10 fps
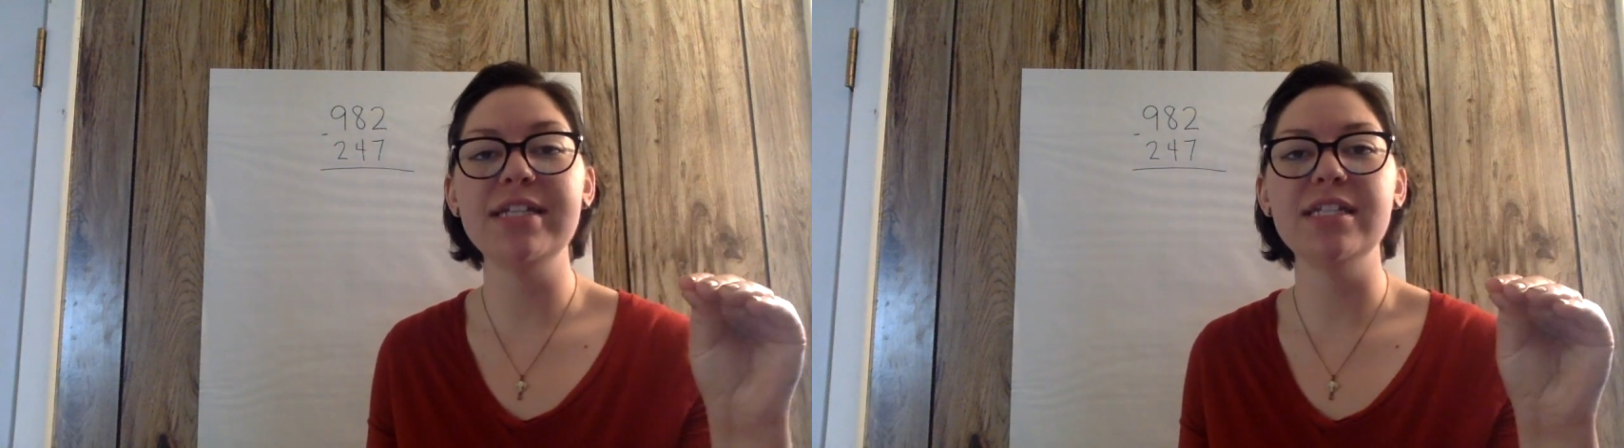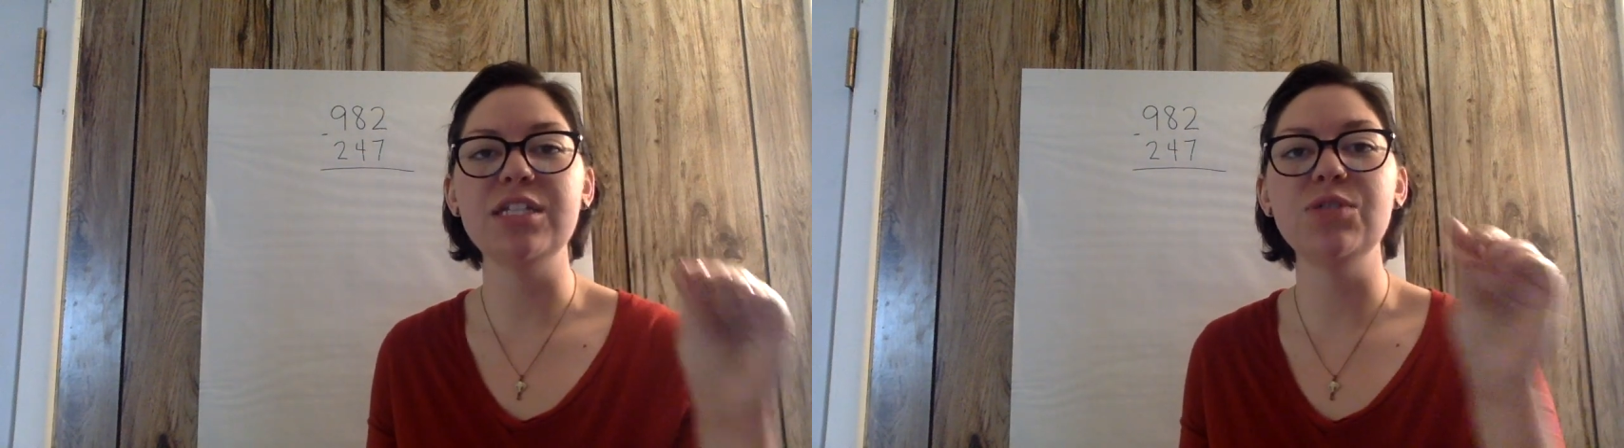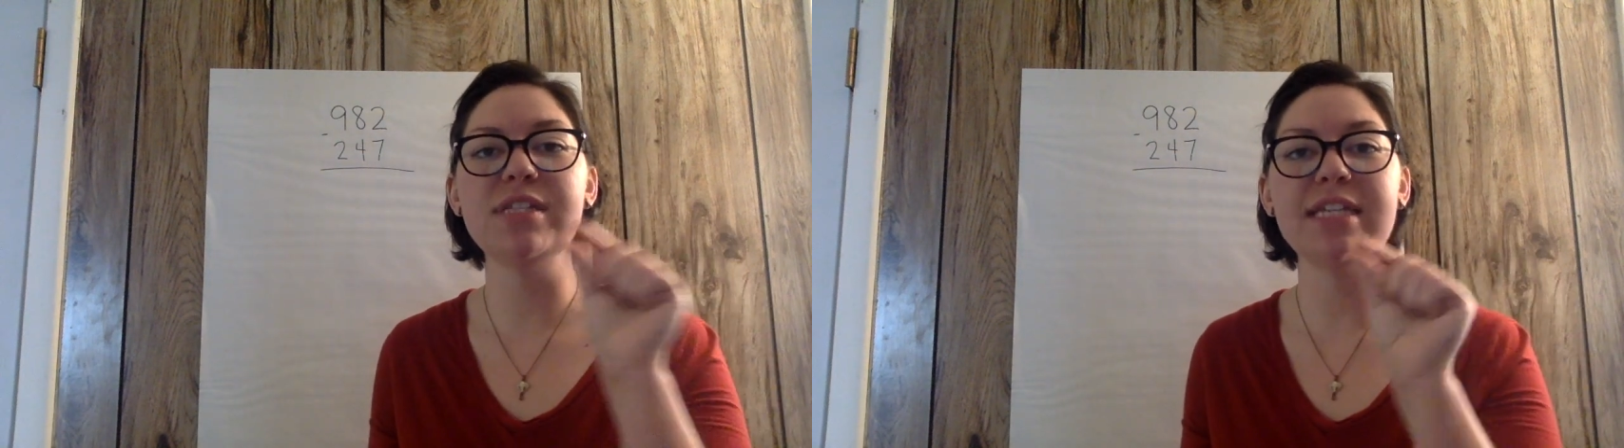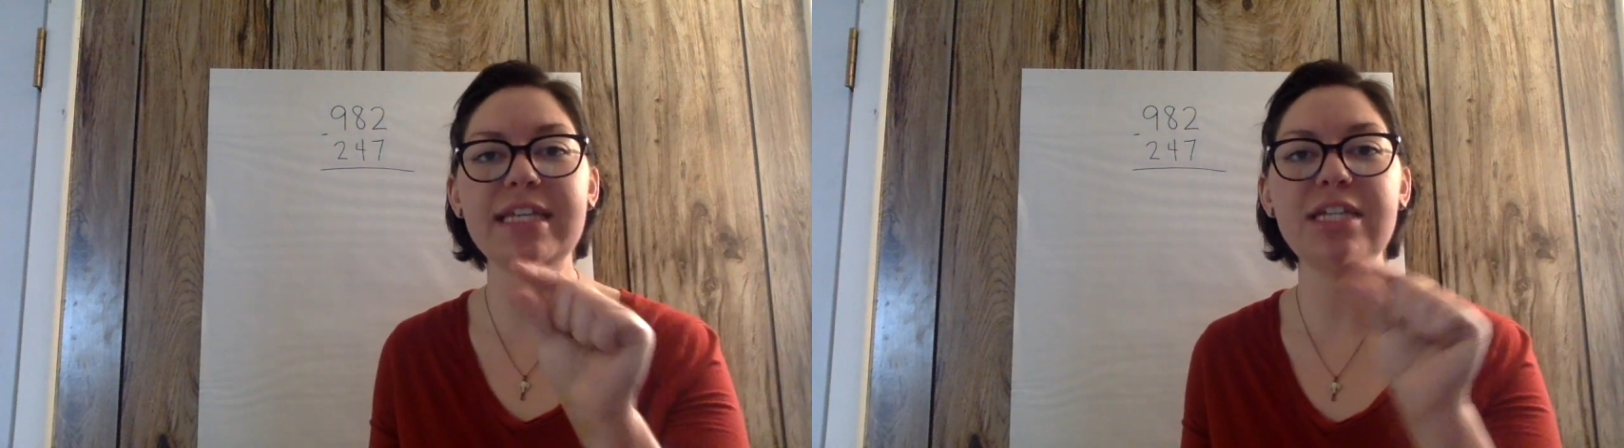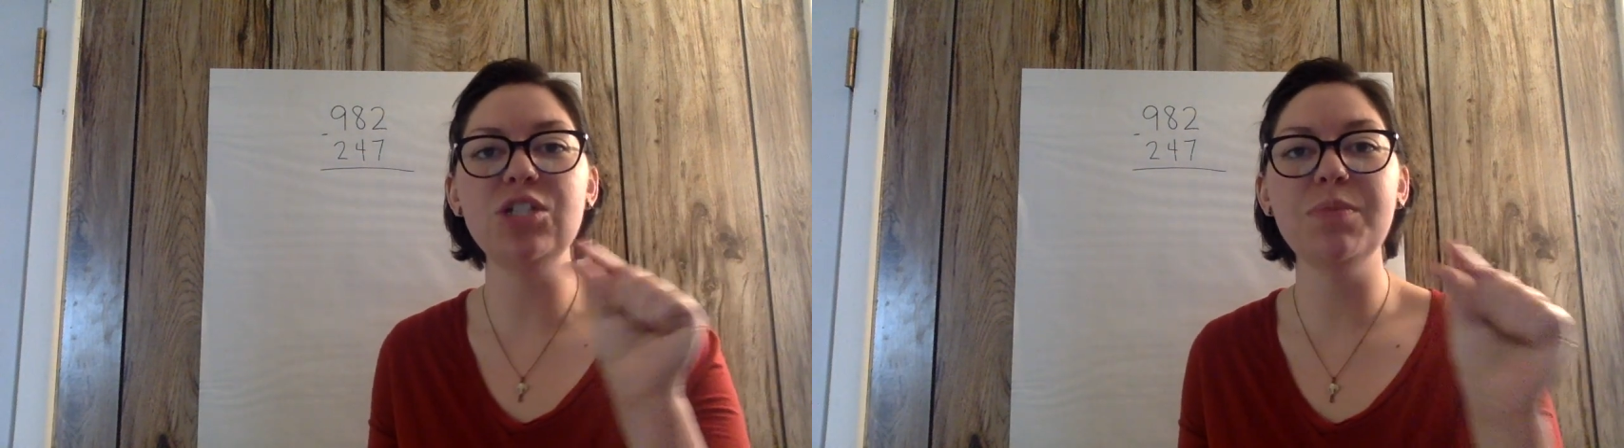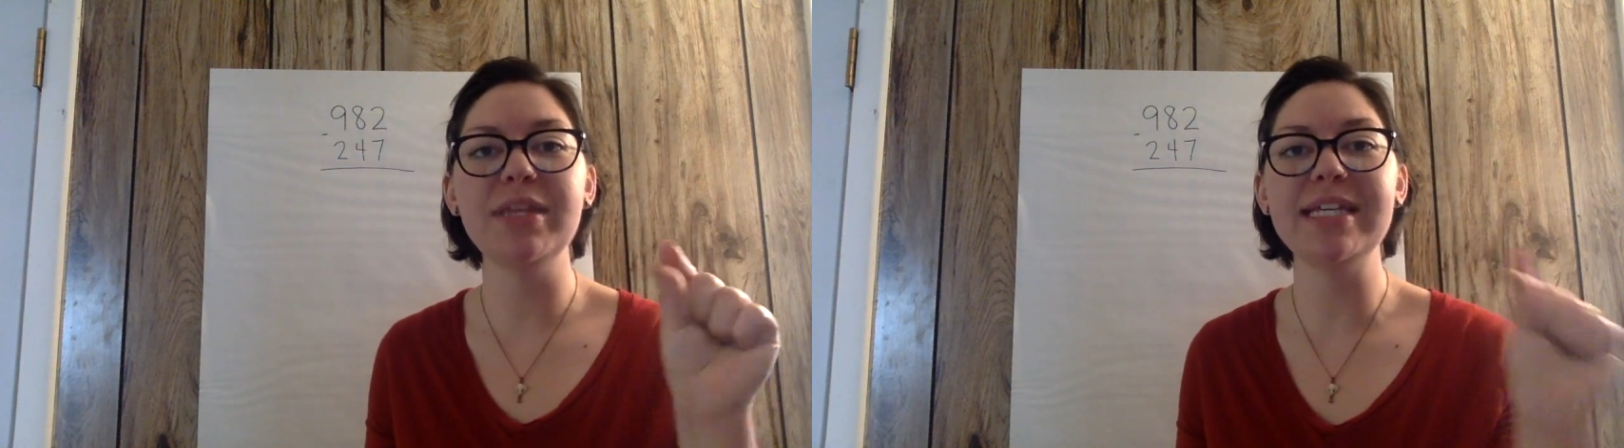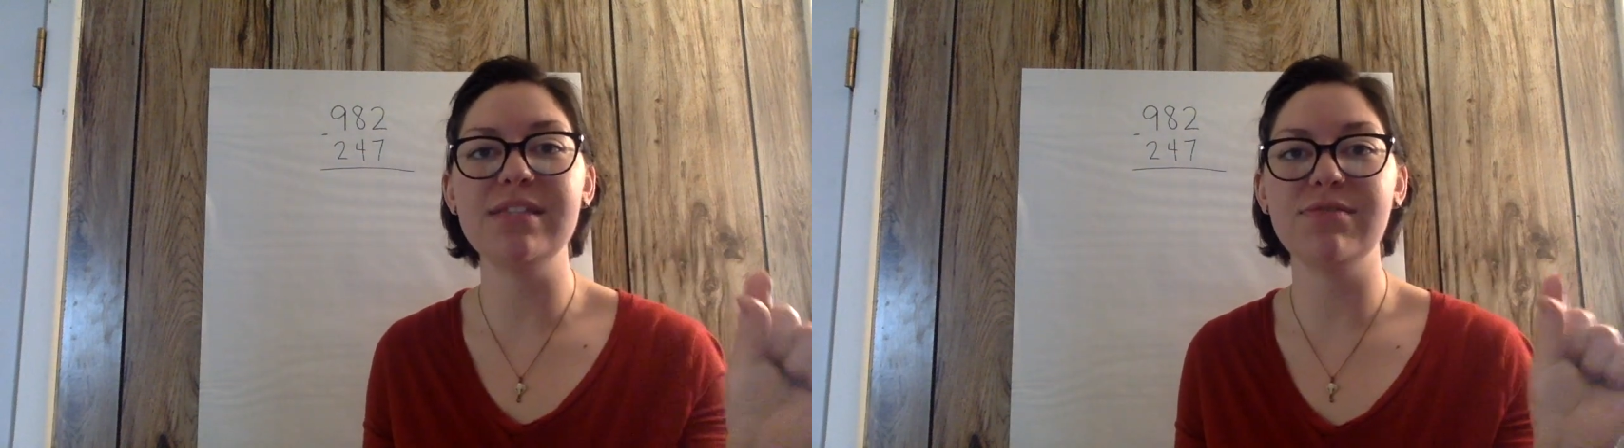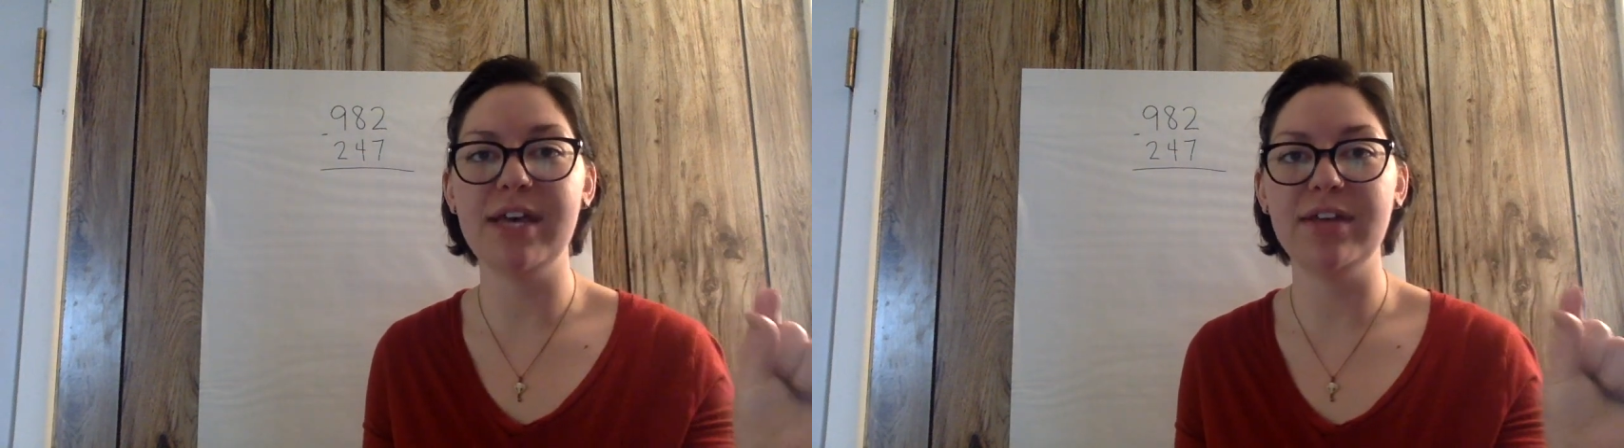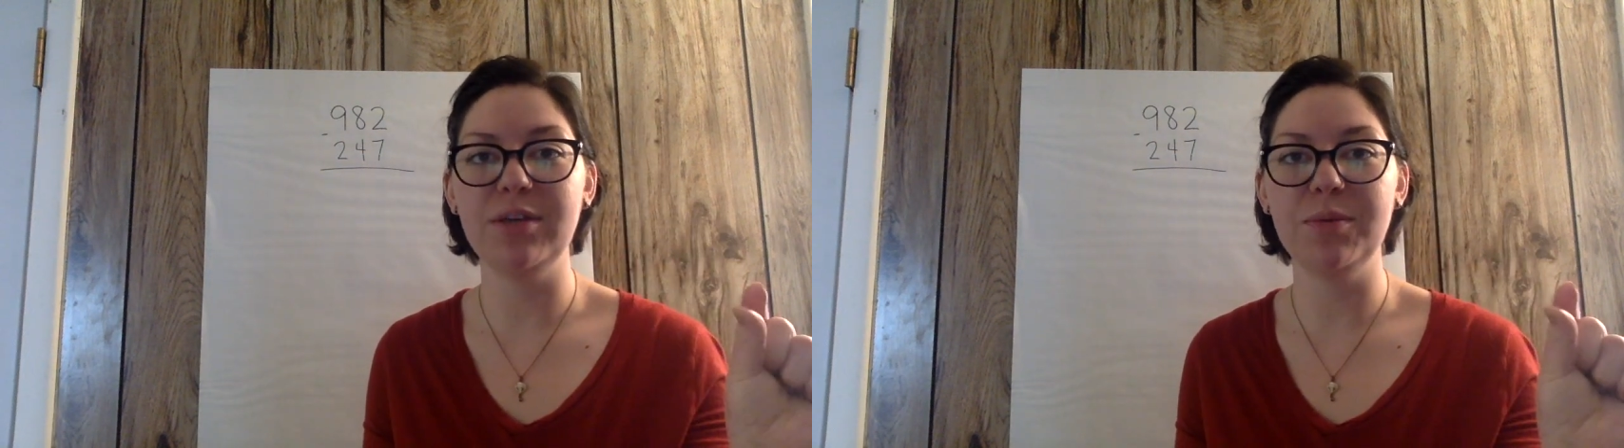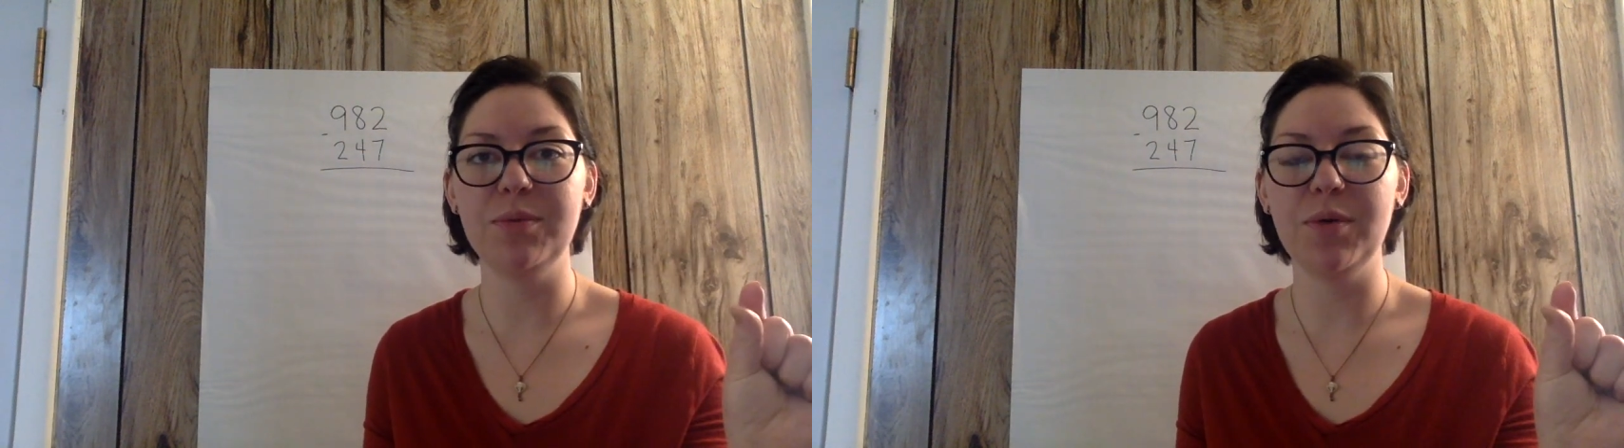until you see each place
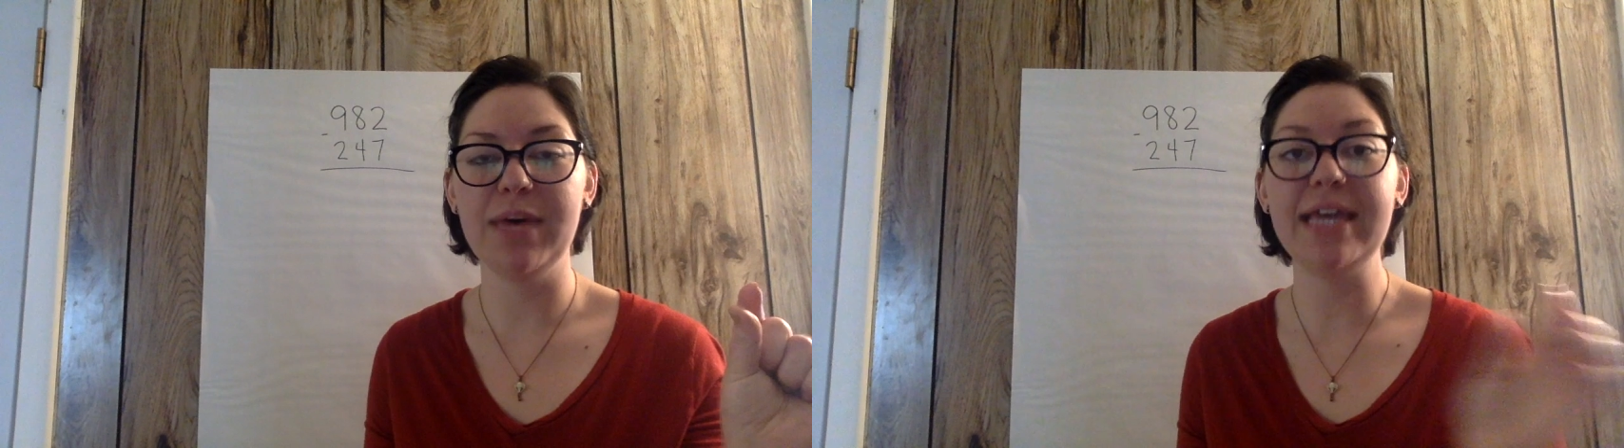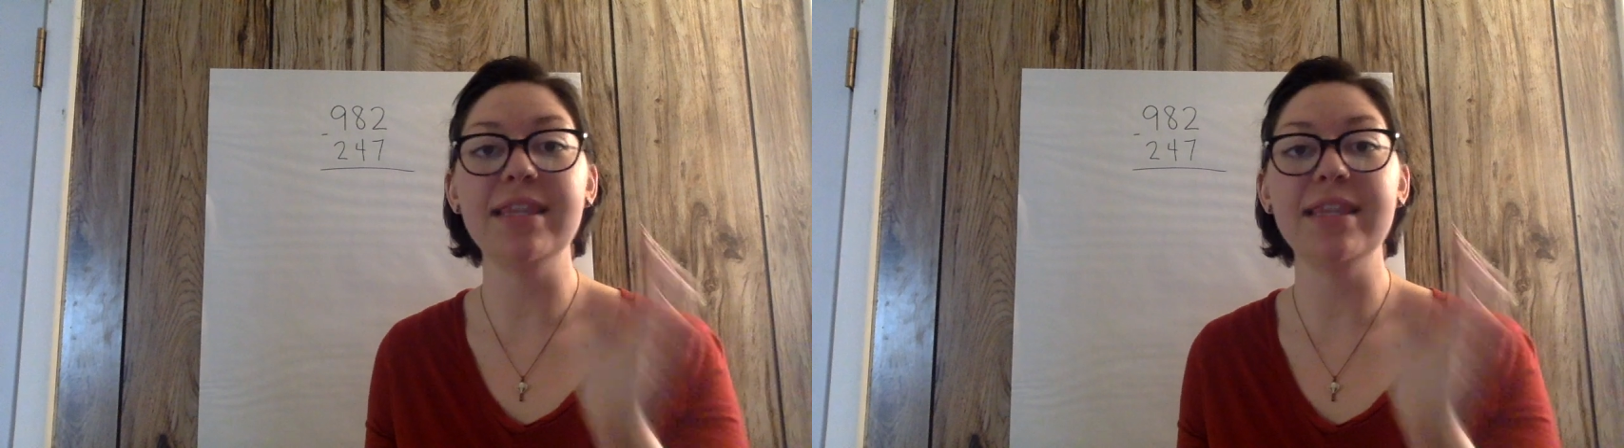value, okay?